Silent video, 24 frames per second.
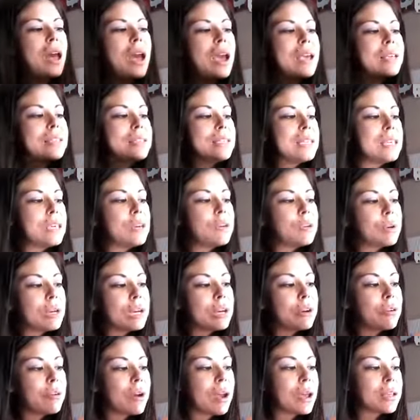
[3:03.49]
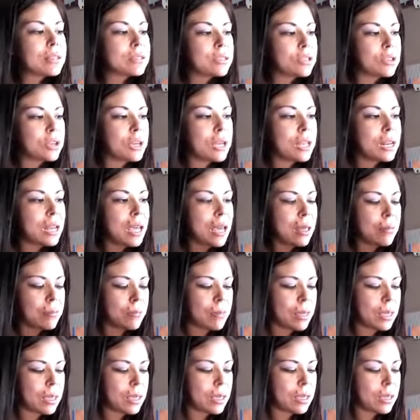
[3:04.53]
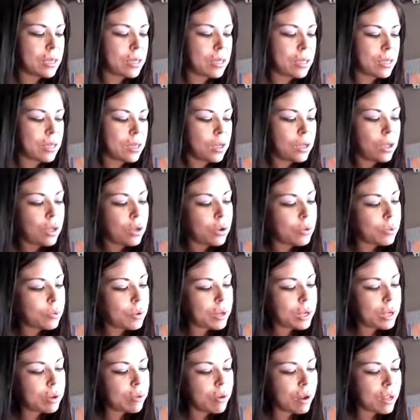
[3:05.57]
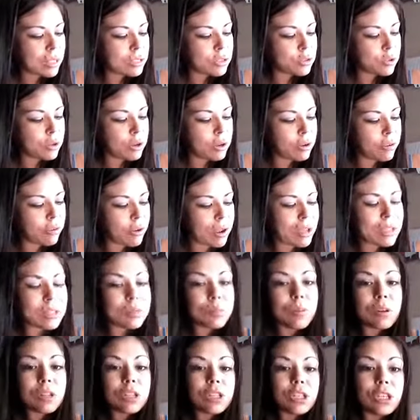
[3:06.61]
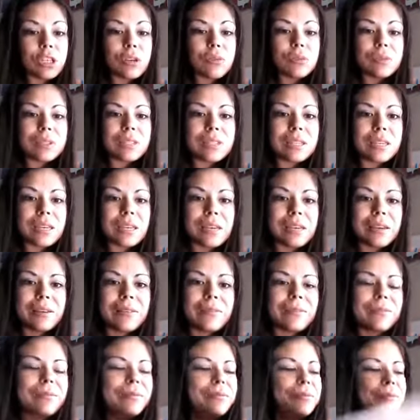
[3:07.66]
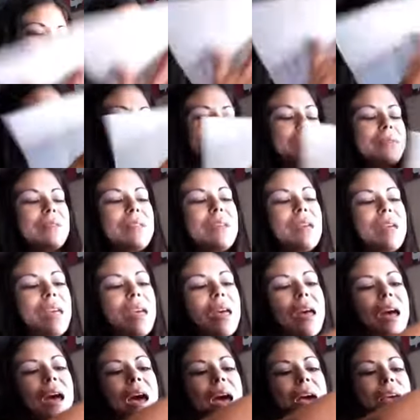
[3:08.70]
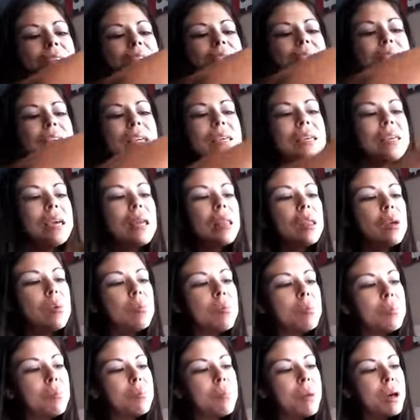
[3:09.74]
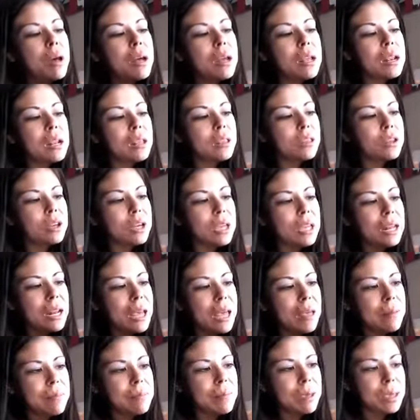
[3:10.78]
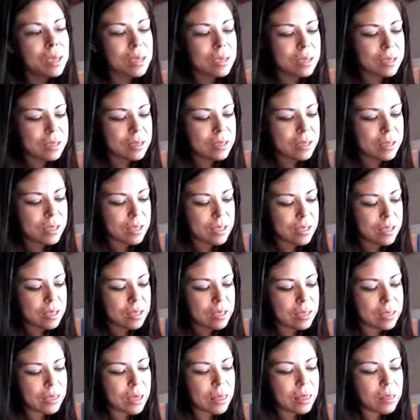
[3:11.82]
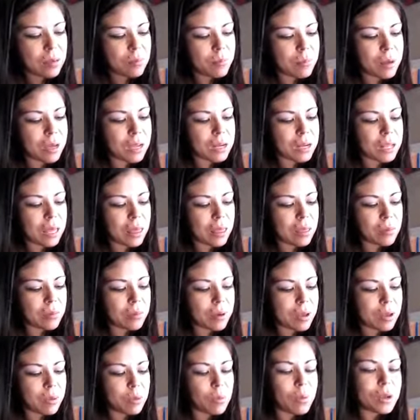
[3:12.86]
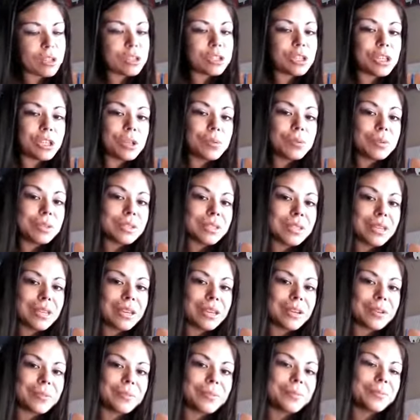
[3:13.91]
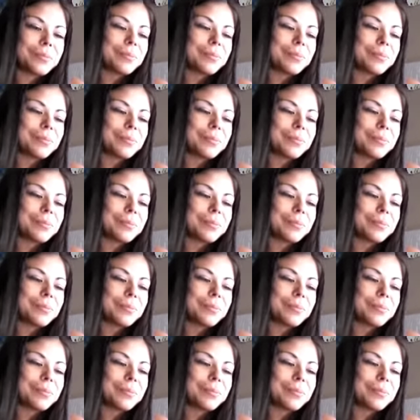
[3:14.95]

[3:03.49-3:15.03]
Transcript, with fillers: I see green grass looking at me. Green grass, green grass, what do you see? I see a yellow bud looking at me. Yellow bud, yellow bud, what do you see?